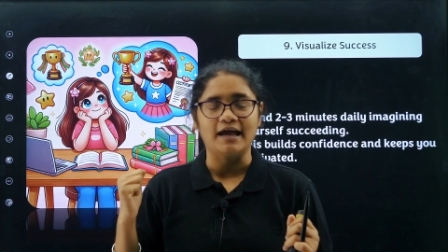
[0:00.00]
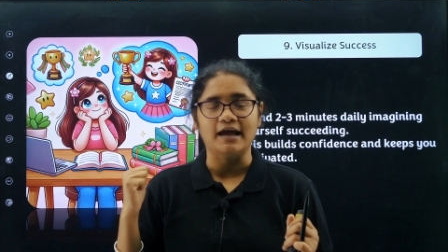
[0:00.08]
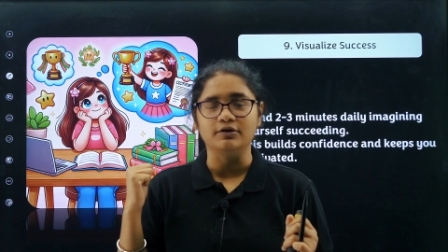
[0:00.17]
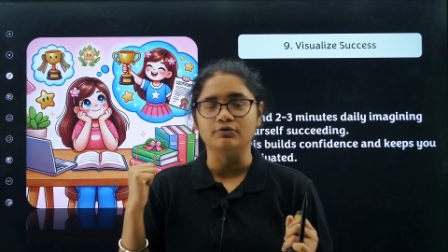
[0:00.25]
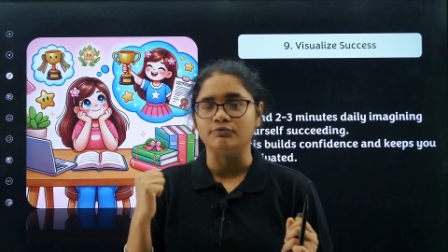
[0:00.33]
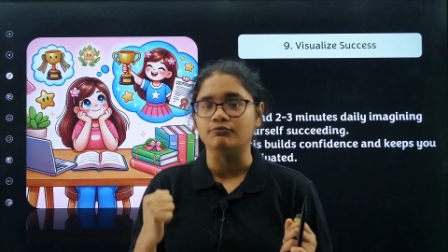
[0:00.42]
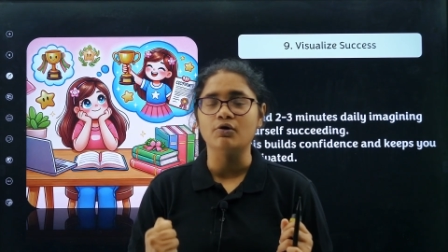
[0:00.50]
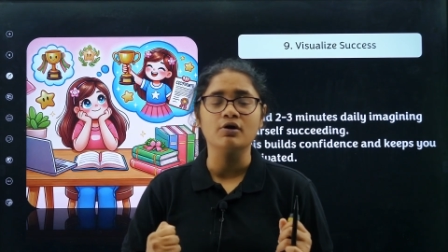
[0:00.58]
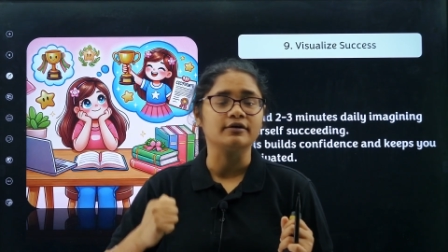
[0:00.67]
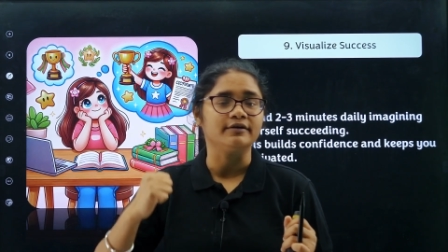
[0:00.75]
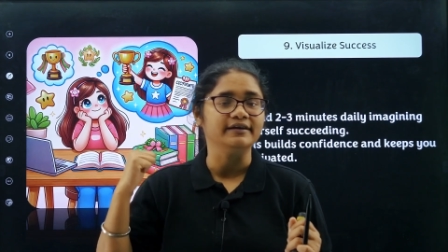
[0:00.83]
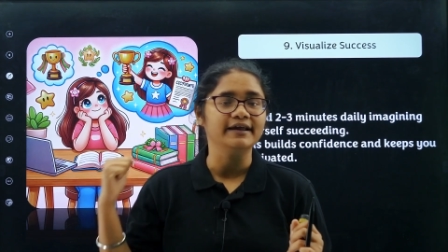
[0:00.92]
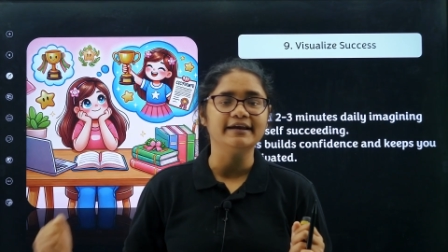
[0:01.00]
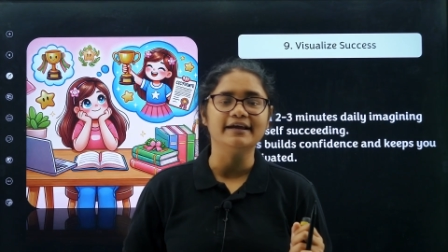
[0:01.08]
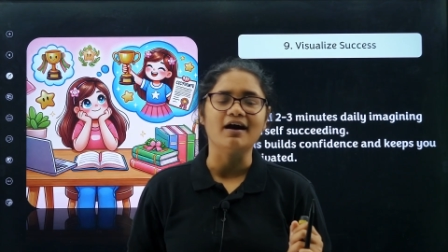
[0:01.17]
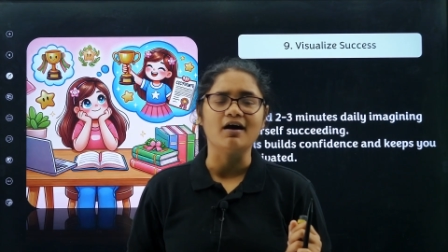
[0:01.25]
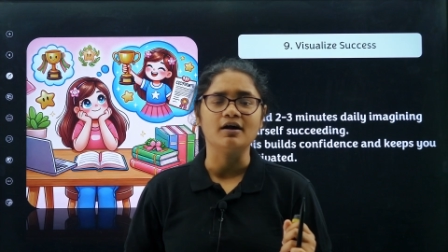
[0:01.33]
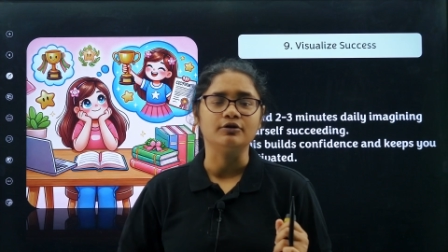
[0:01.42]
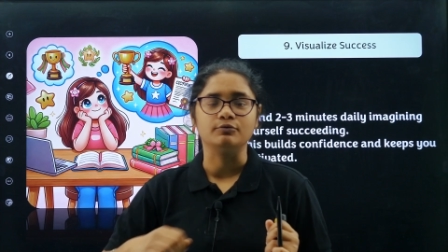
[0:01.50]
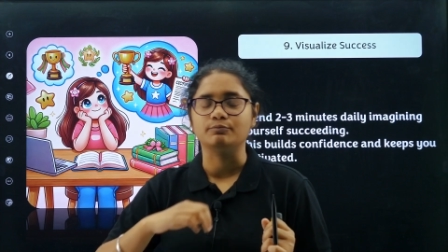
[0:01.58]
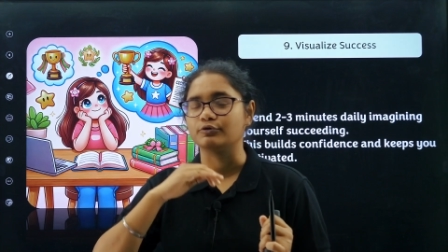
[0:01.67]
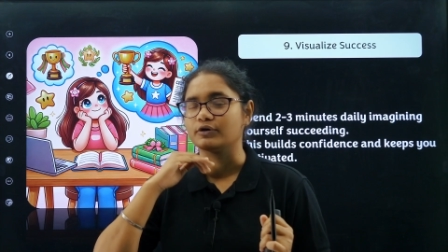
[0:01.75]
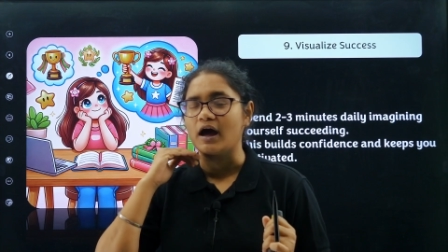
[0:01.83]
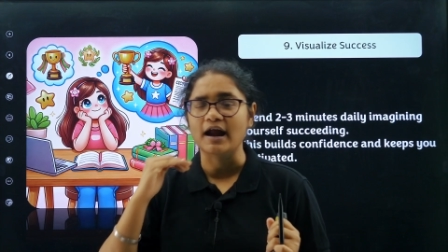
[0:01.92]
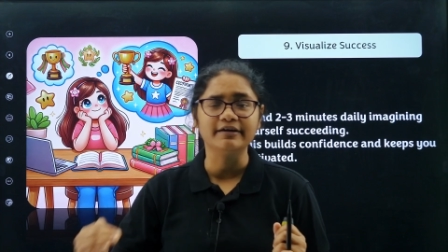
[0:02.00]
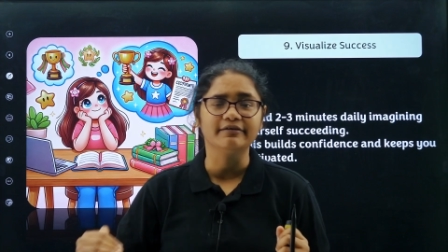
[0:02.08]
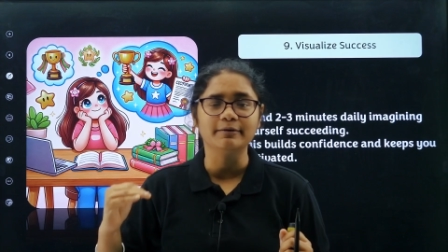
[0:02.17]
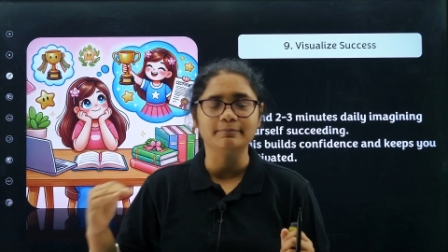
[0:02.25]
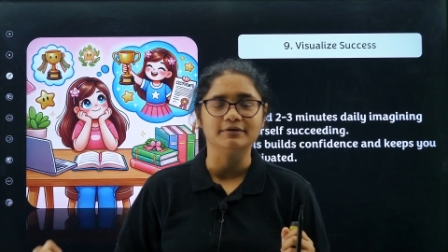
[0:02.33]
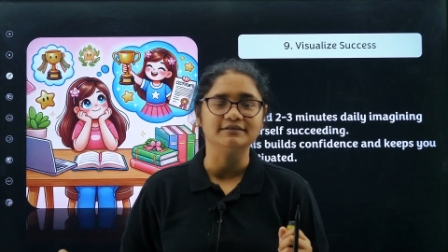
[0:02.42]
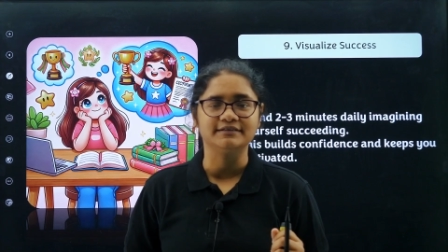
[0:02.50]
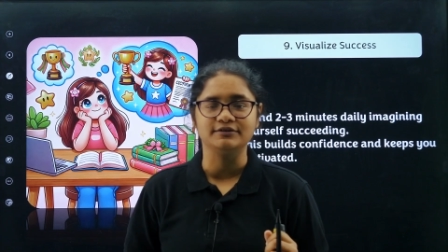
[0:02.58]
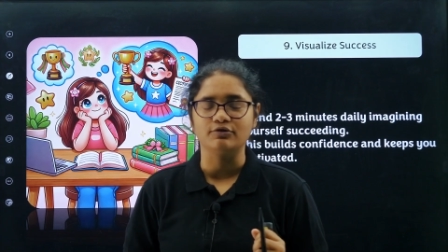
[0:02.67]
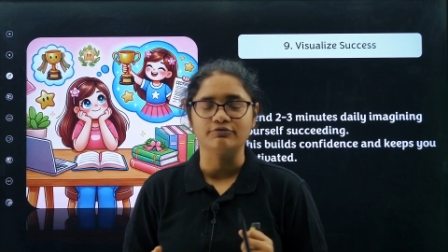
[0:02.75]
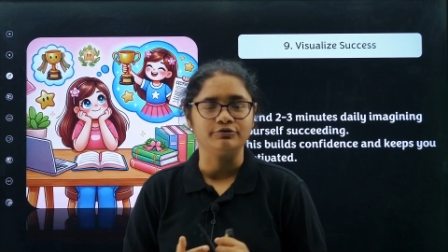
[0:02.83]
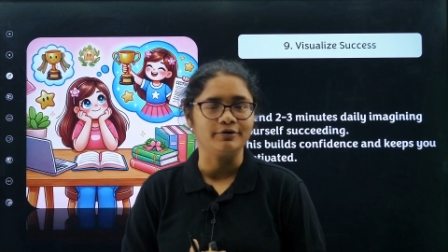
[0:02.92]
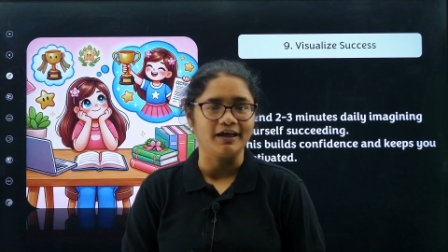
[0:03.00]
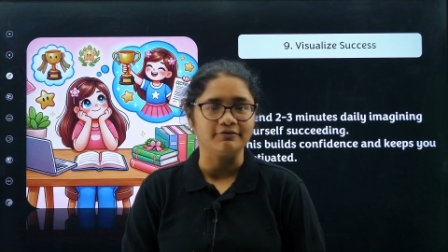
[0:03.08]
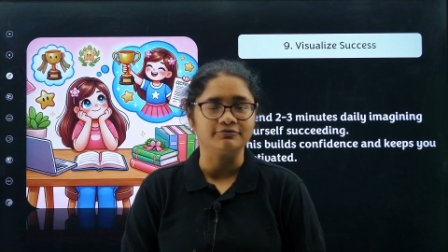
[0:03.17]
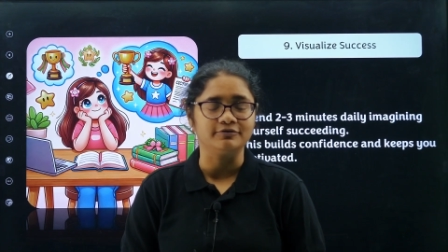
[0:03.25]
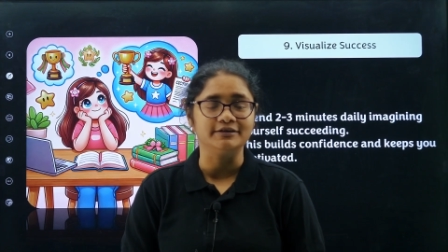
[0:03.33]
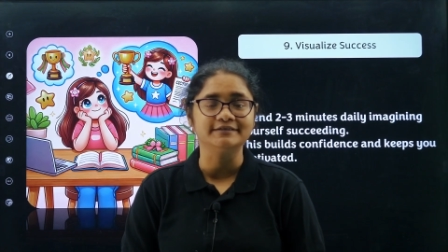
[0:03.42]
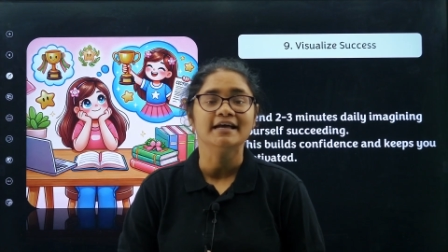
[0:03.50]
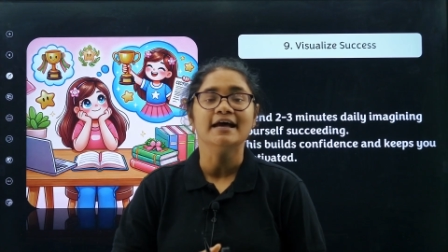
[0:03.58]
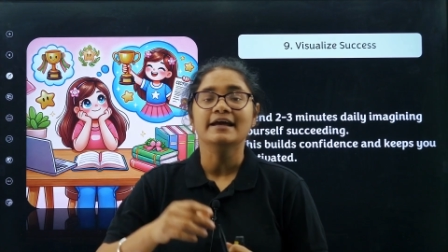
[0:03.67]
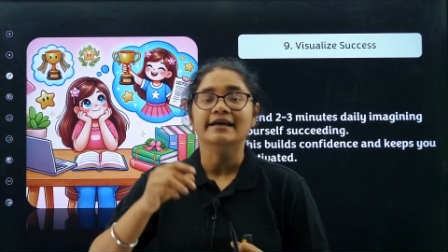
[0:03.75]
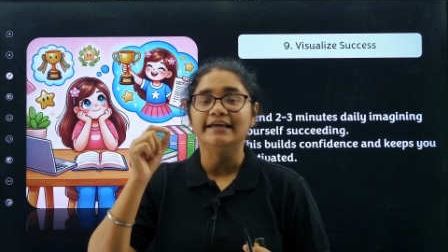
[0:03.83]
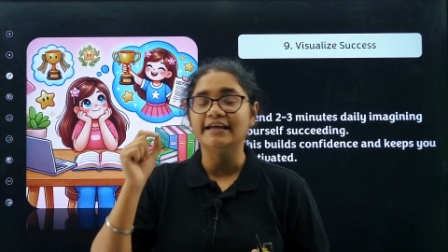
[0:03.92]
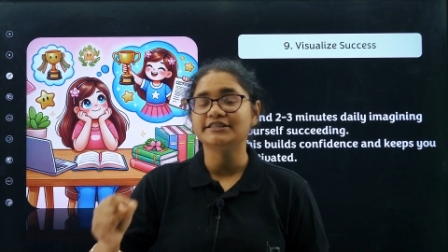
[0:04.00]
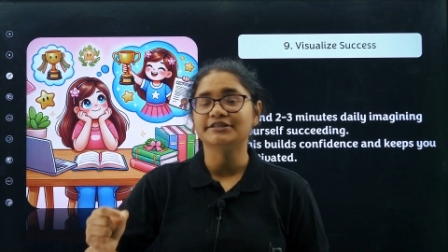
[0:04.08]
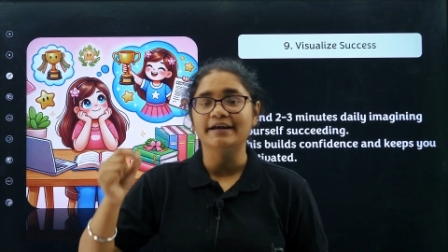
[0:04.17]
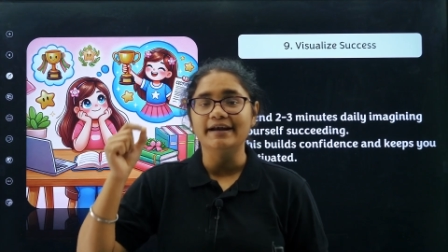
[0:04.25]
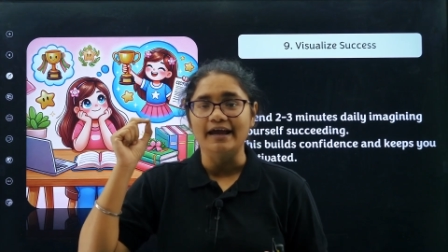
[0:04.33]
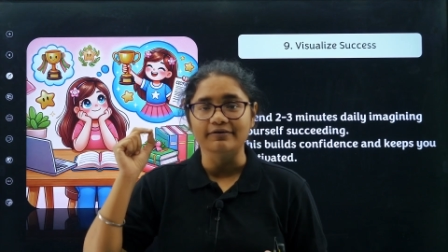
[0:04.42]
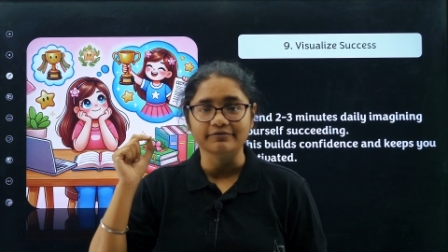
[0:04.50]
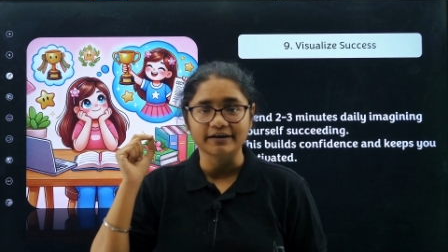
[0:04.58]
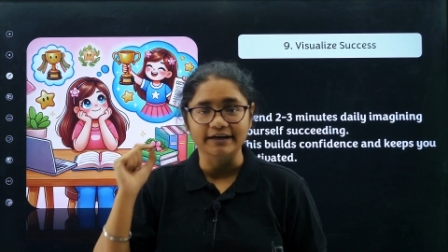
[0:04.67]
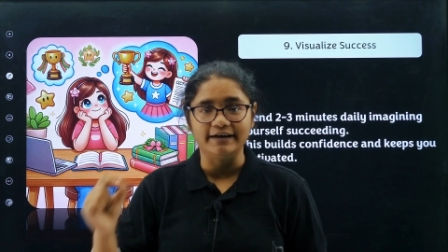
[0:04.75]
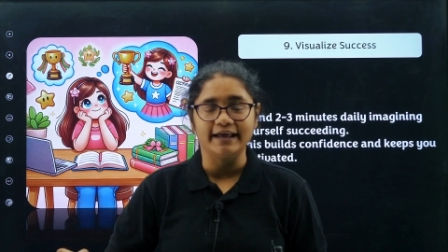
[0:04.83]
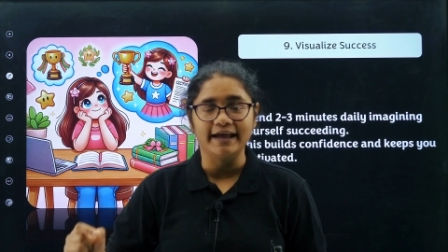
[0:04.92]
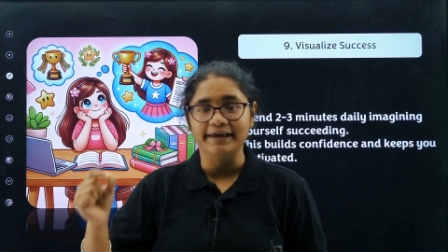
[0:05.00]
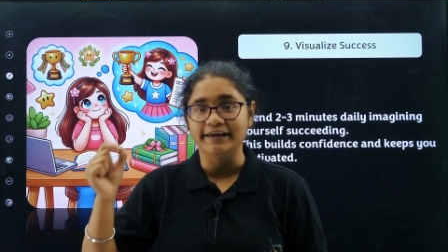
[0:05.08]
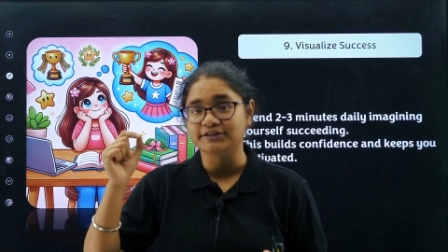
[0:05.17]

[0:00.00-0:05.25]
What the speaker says: and to work really hard to put 100% of your efforts each and every day,